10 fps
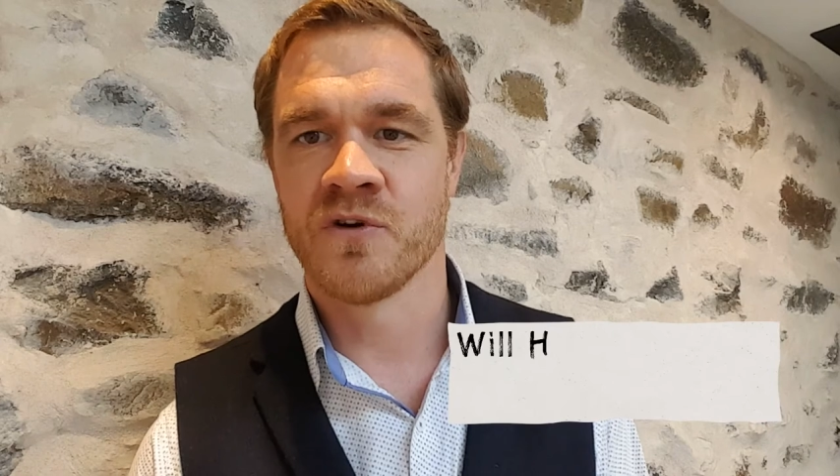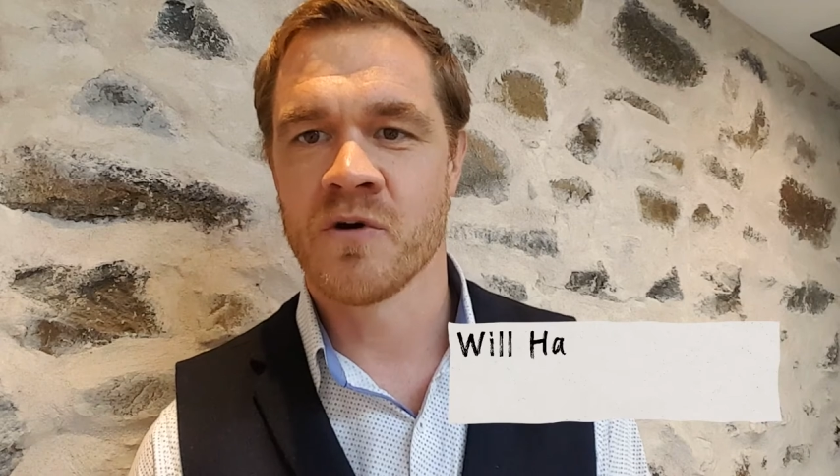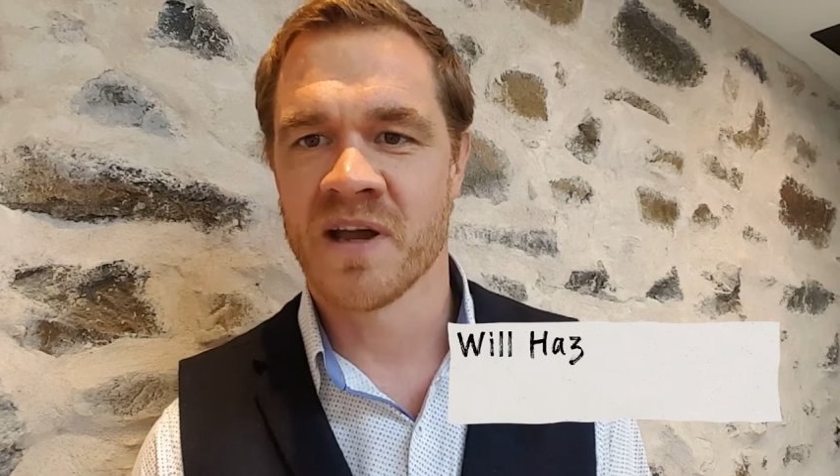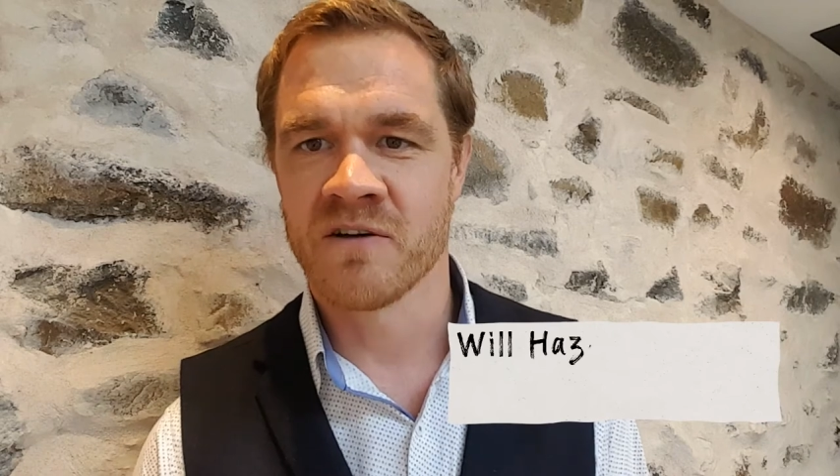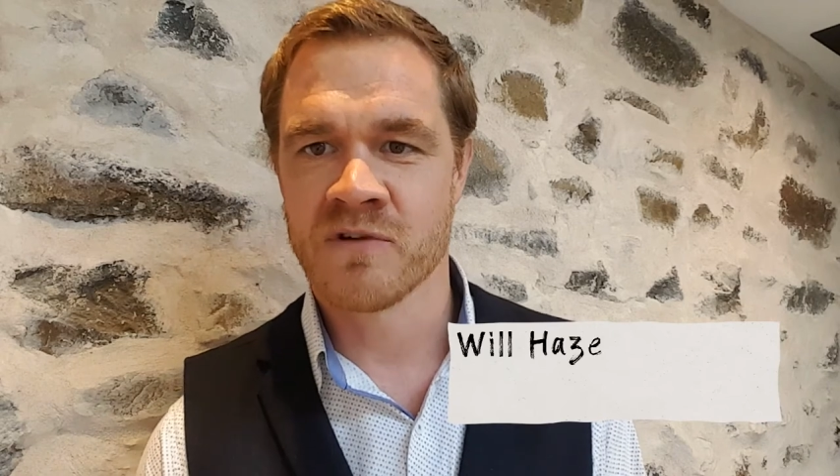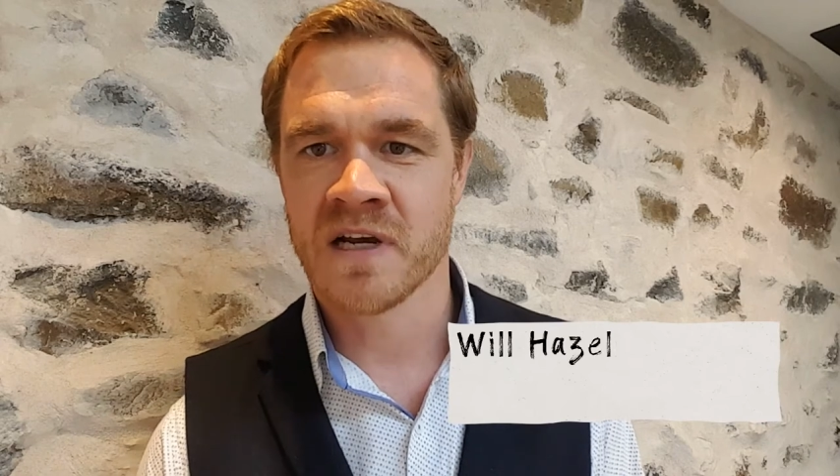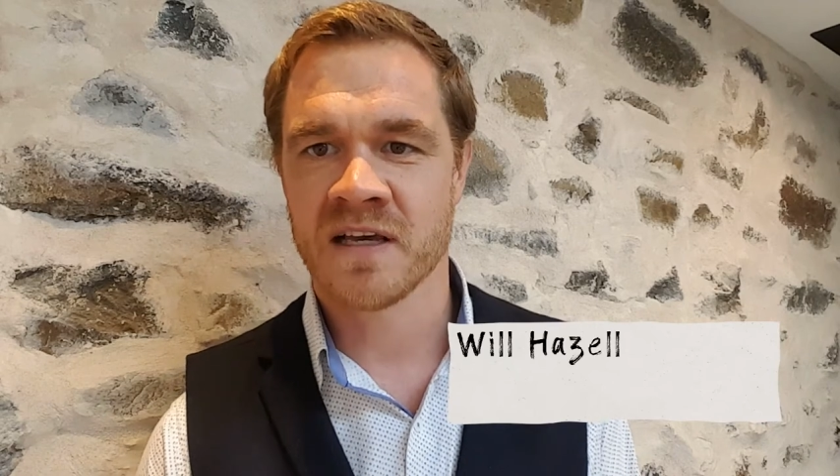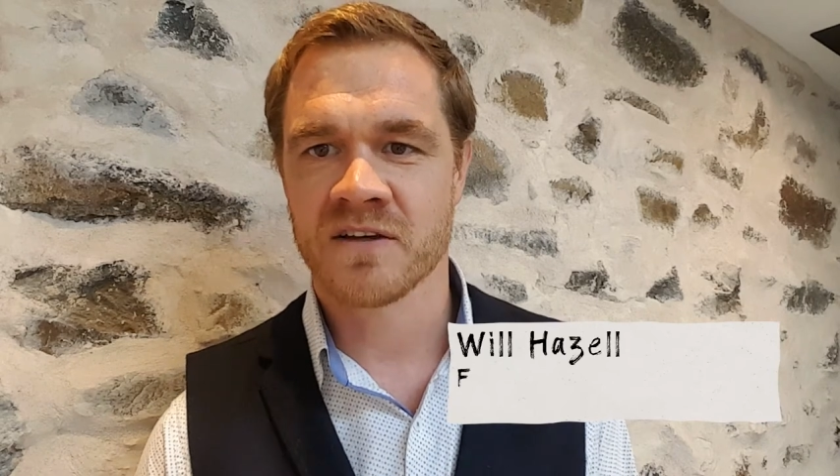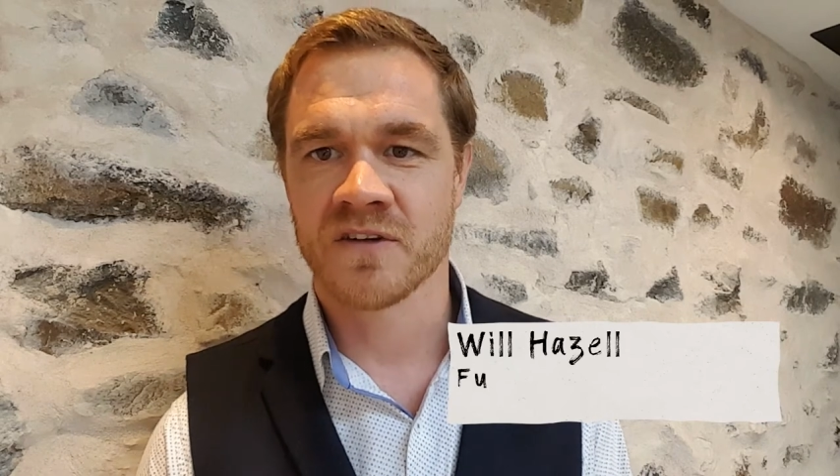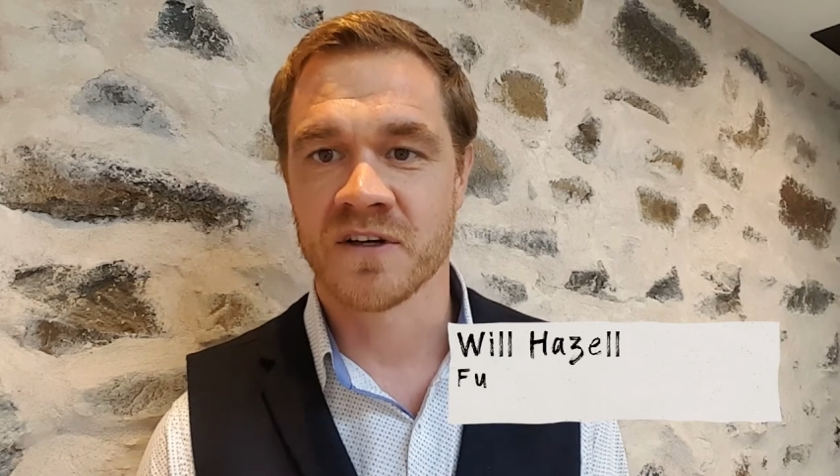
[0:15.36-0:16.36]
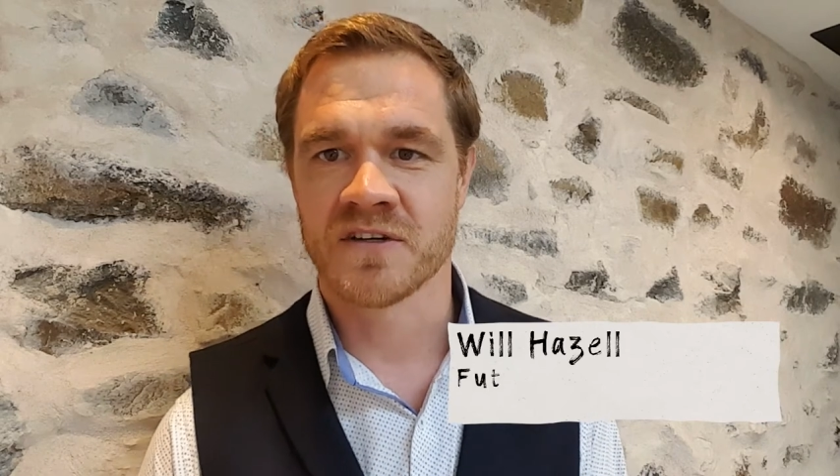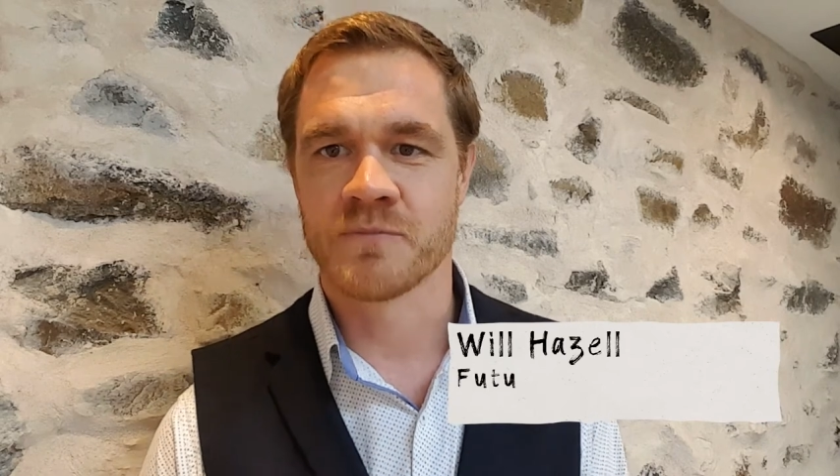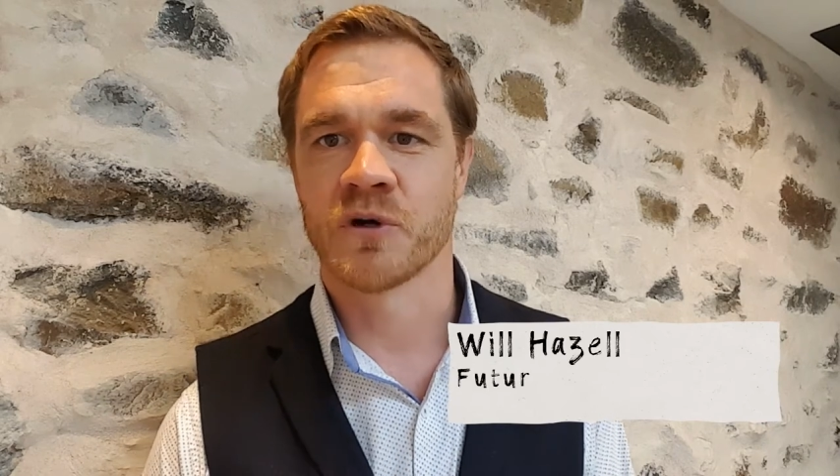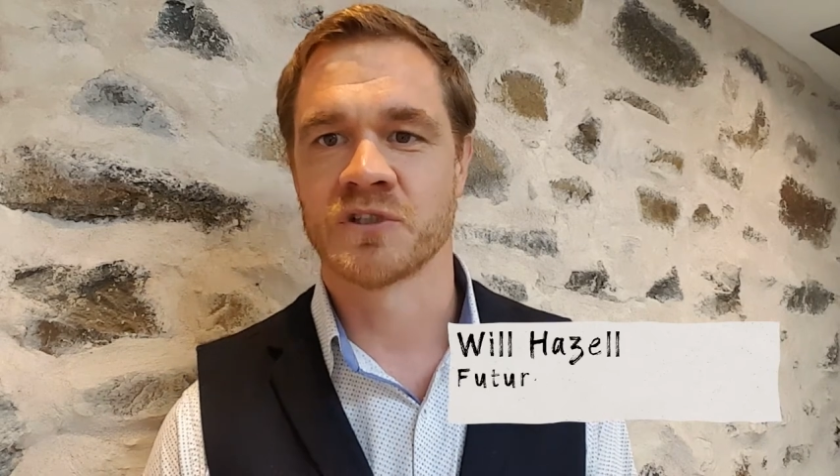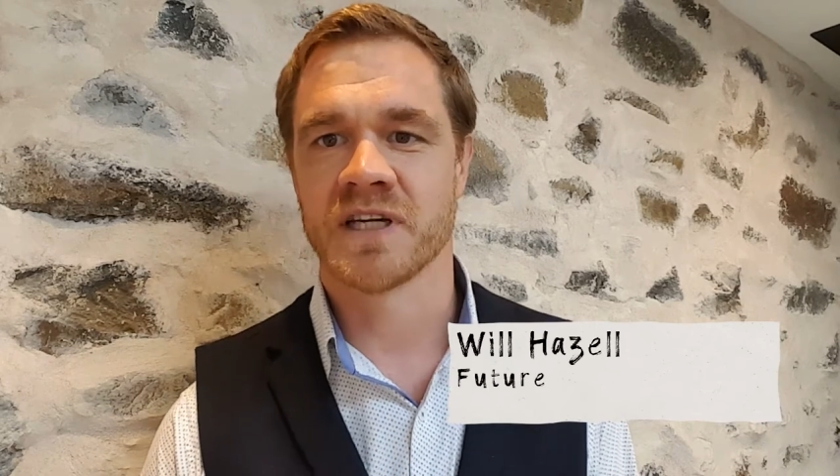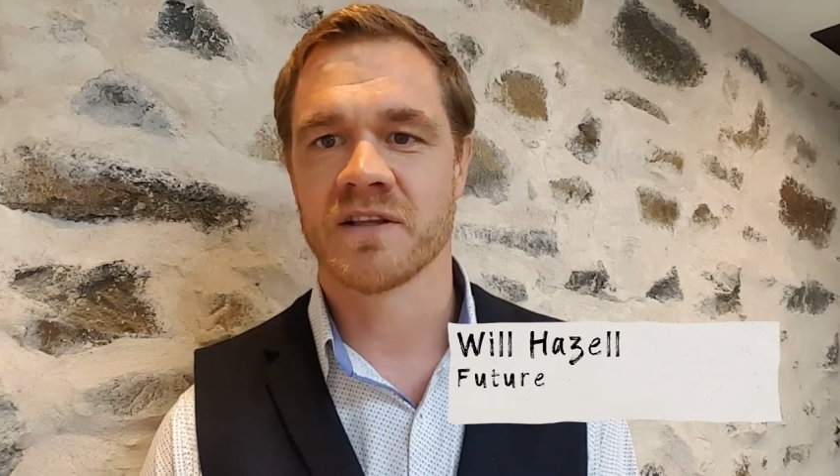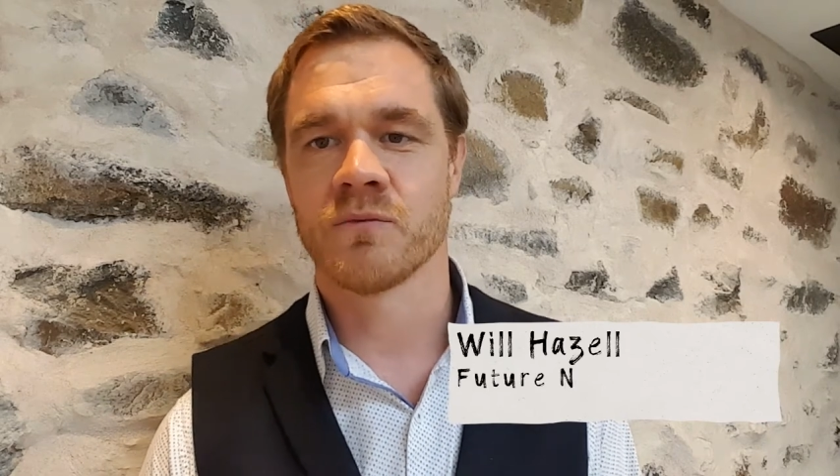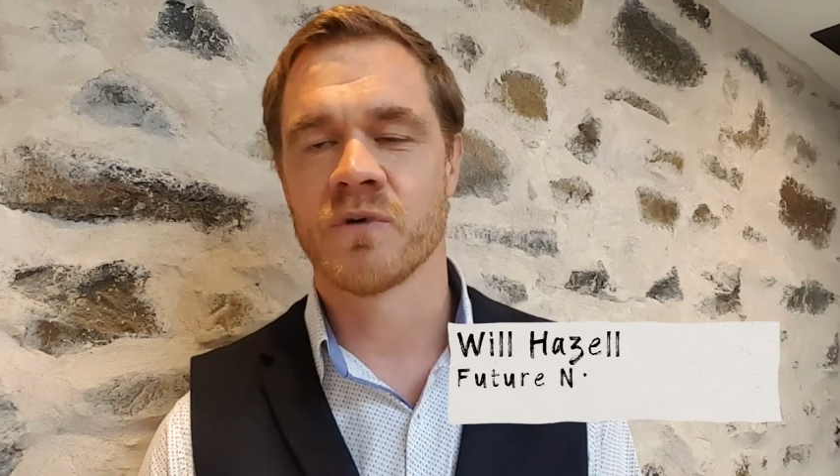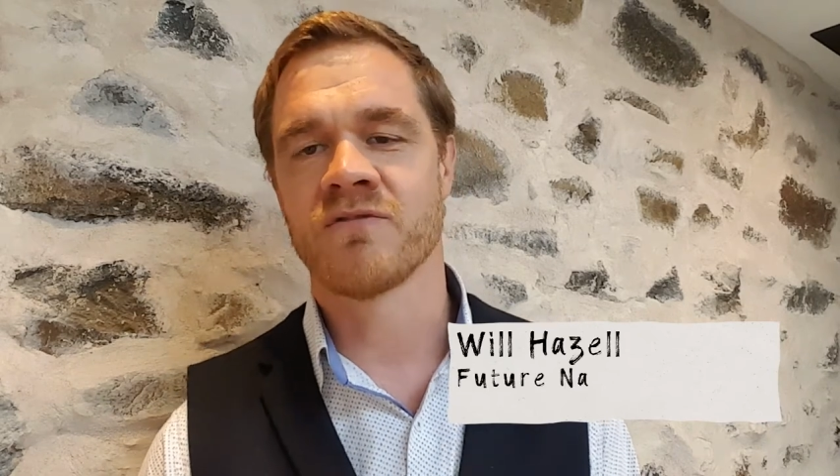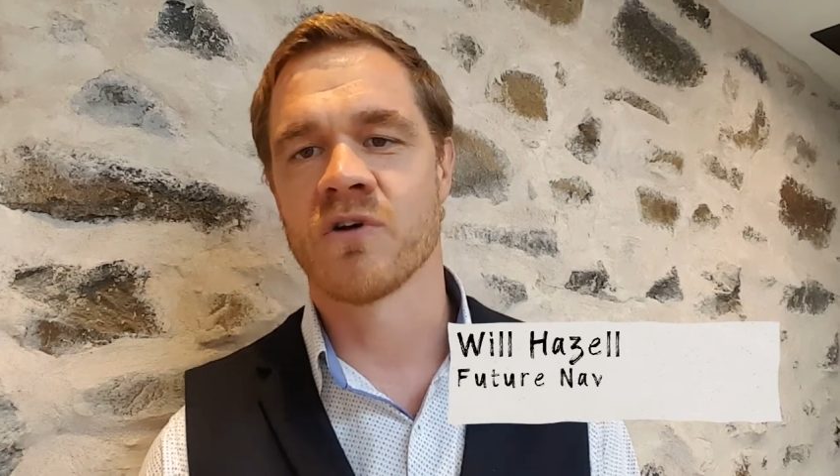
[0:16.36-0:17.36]
you about a really exciting project
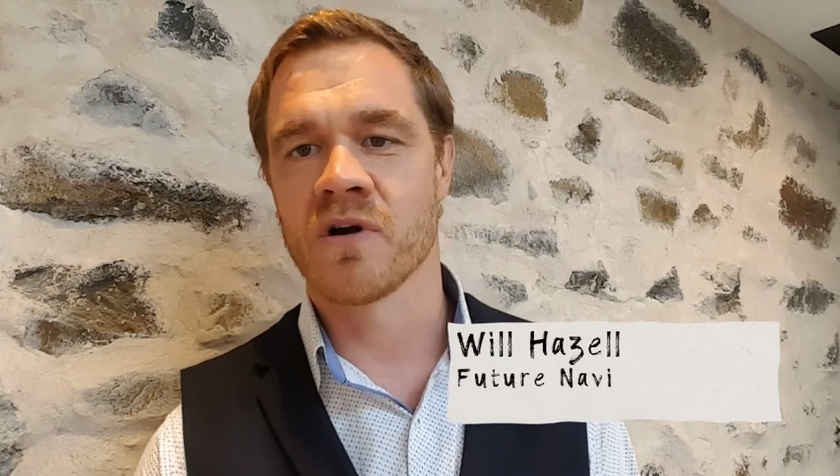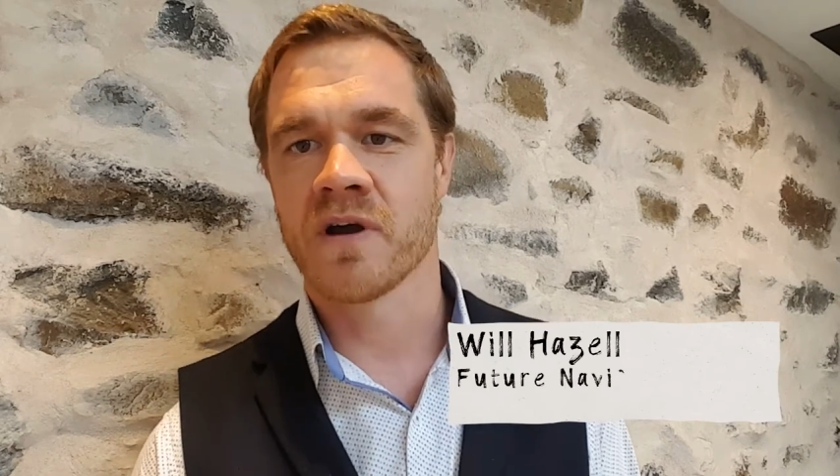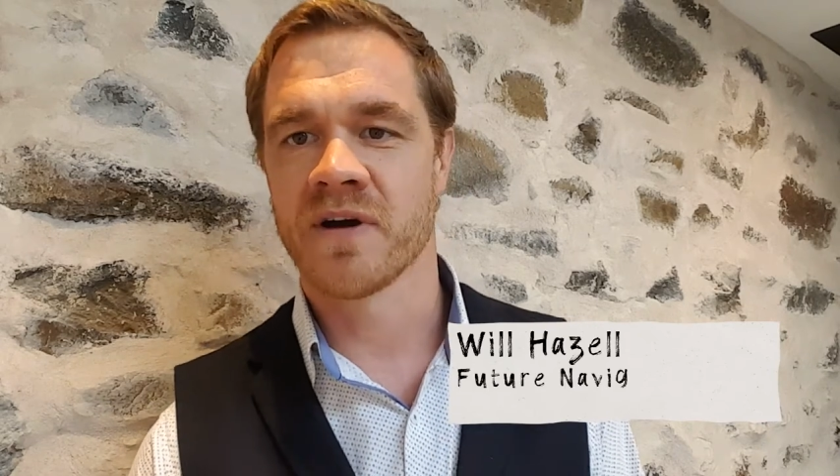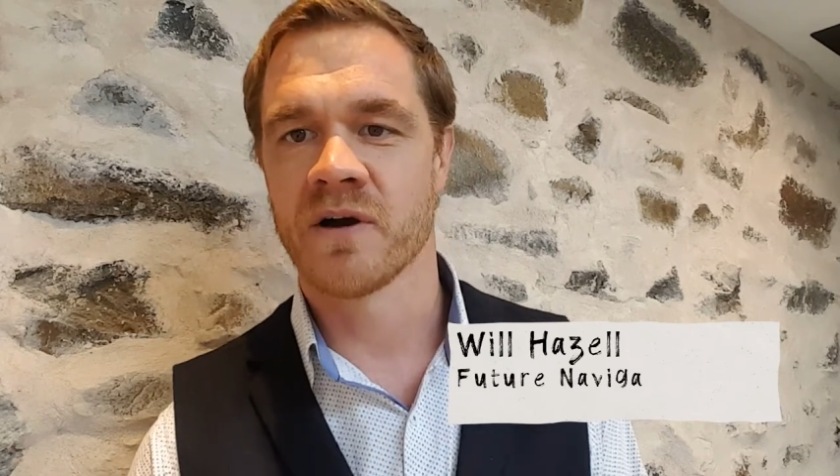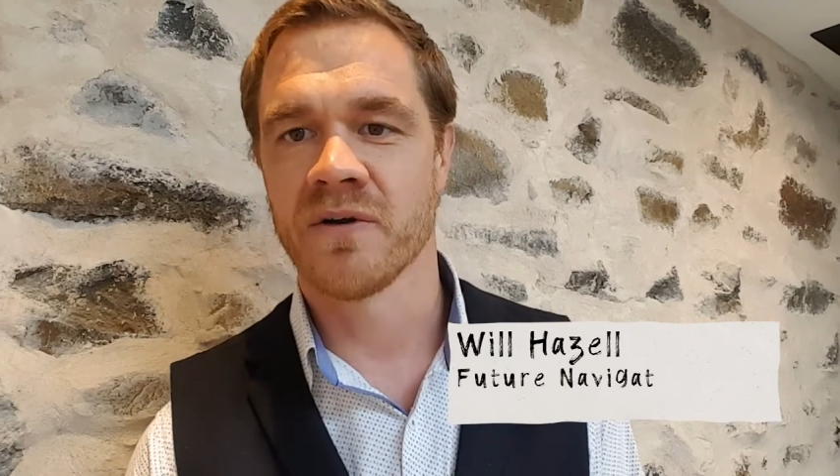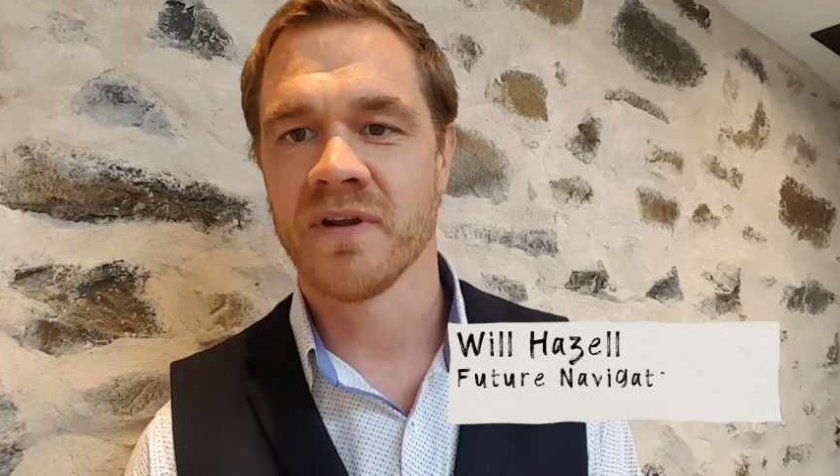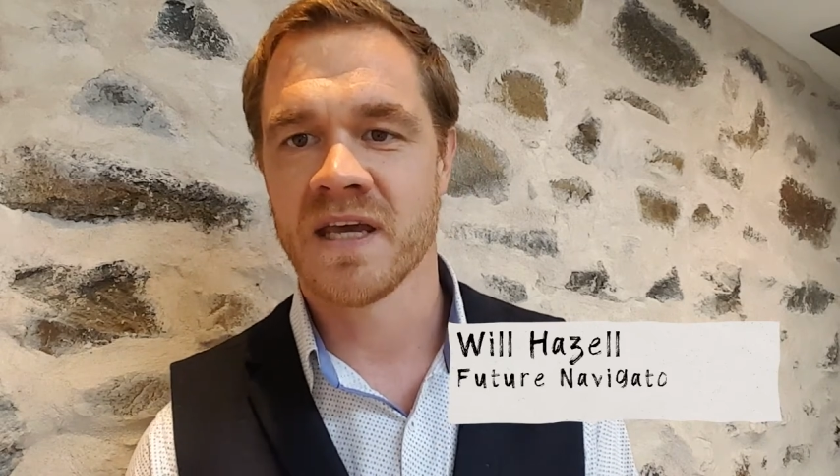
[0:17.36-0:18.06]
that we've got going on